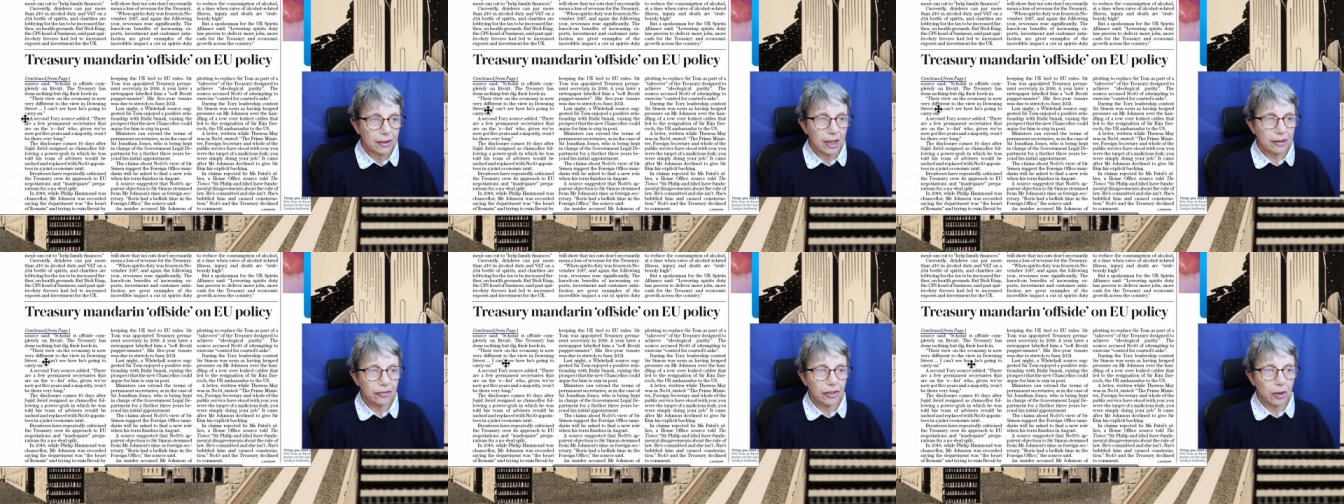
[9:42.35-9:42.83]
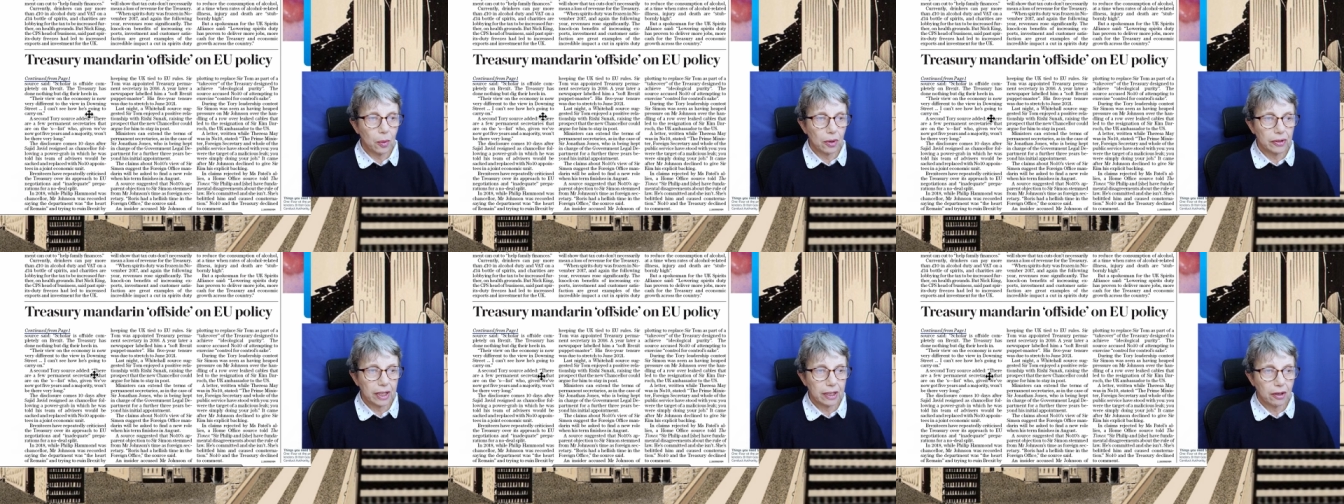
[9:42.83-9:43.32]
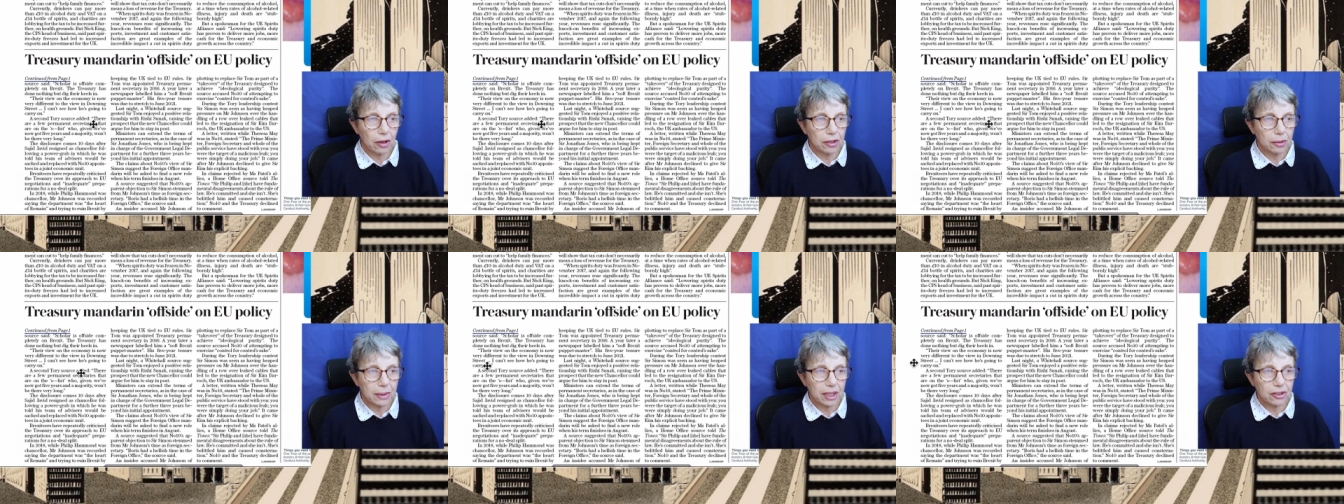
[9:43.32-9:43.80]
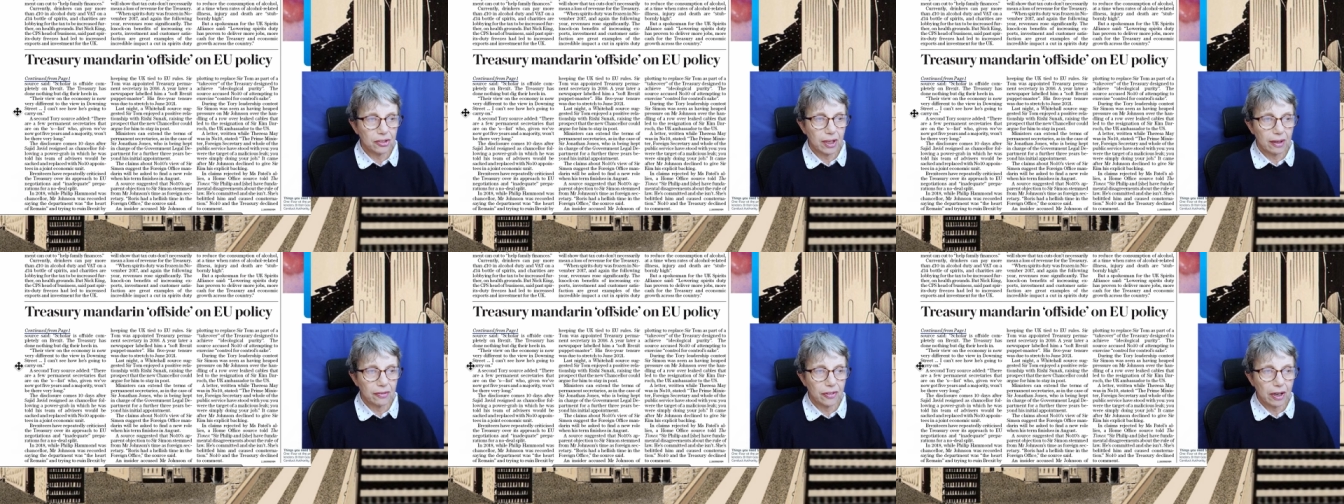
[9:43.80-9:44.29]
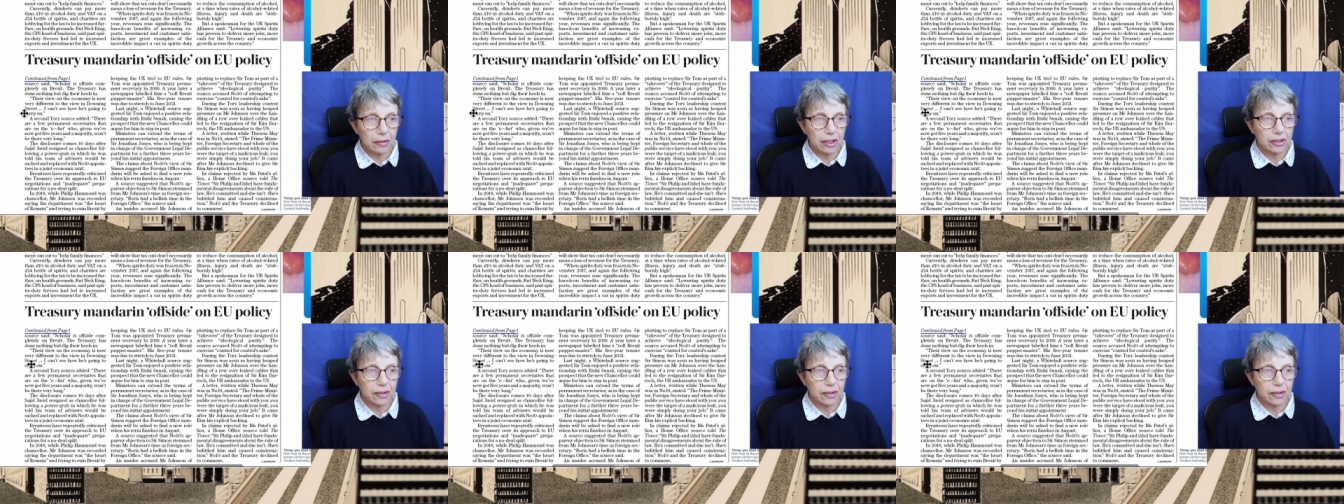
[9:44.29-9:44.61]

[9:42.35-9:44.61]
Their view on the economy is now very